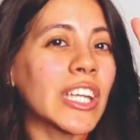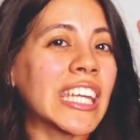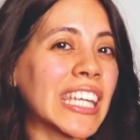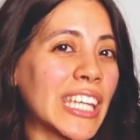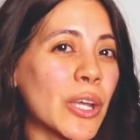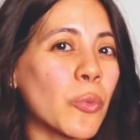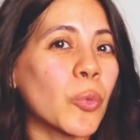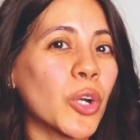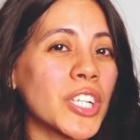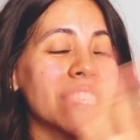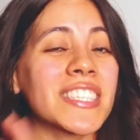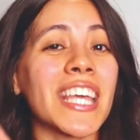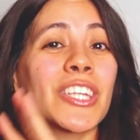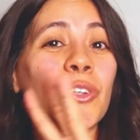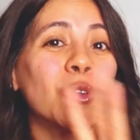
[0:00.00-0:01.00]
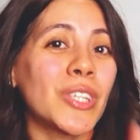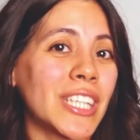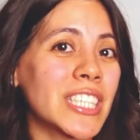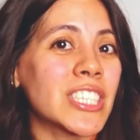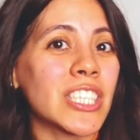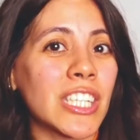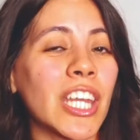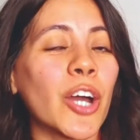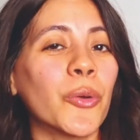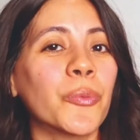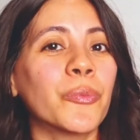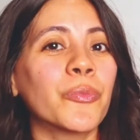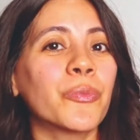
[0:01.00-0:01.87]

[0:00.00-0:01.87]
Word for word: key words that you need to know.